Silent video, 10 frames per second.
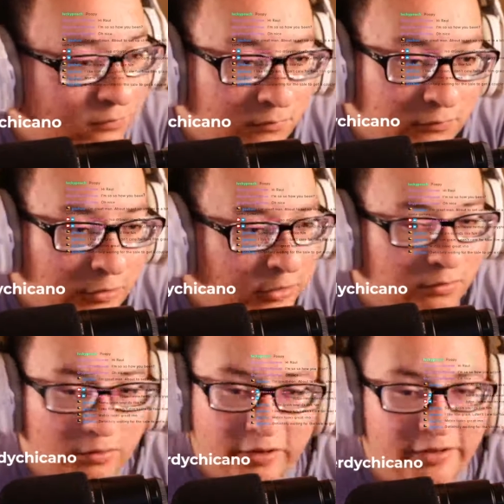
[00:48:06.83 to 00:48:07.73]

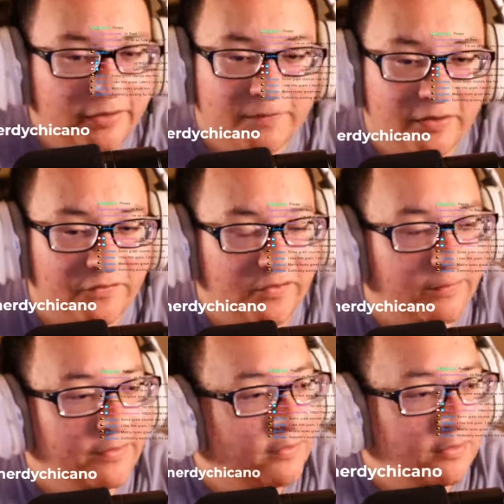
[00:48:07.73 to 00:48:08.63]
Oh, I think I found
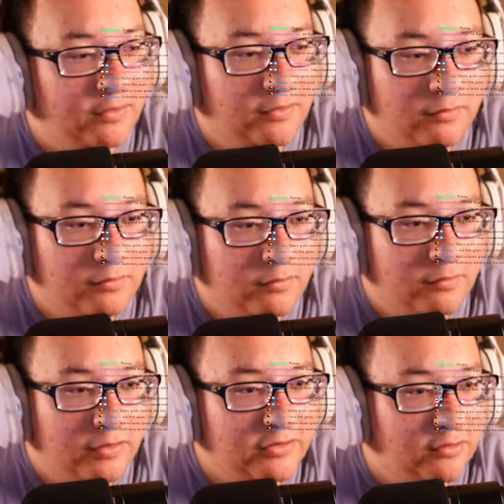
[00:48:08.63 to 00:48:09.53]
someone.
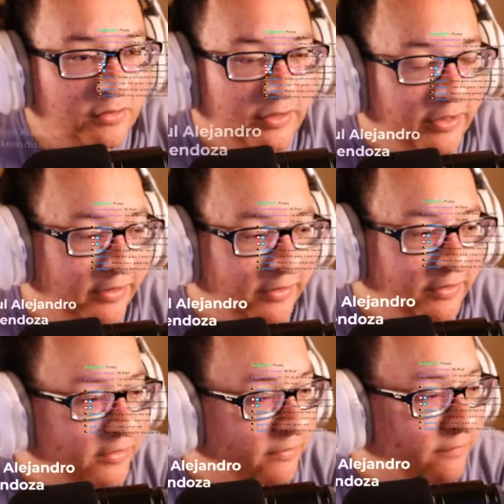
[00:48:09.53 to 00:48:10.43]
Let's go ahead
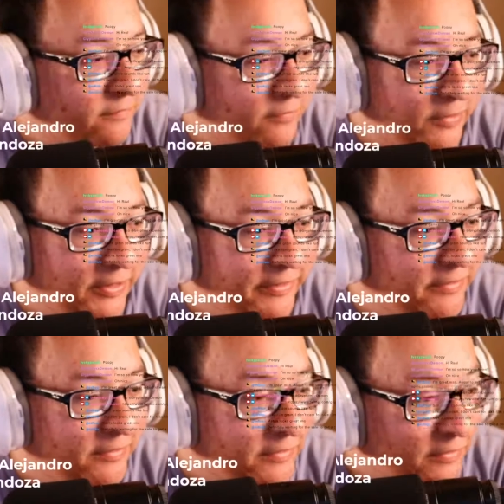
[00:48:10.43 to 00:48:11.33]
and
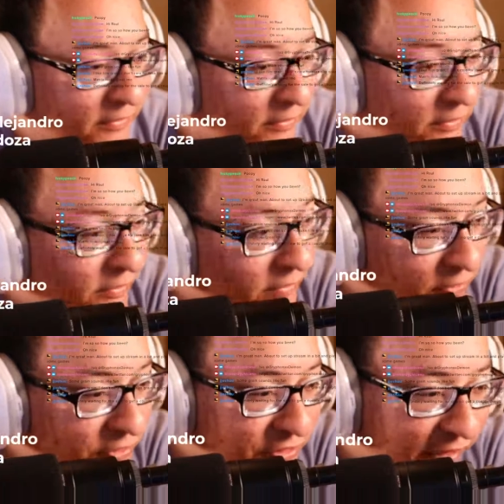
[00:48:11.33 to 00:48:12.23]
raid
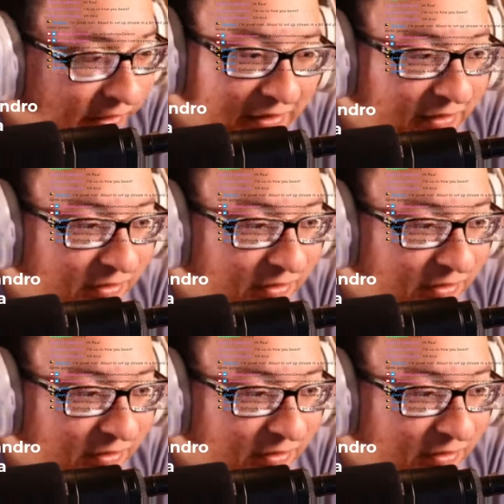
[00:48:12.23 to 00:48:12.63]
Shayla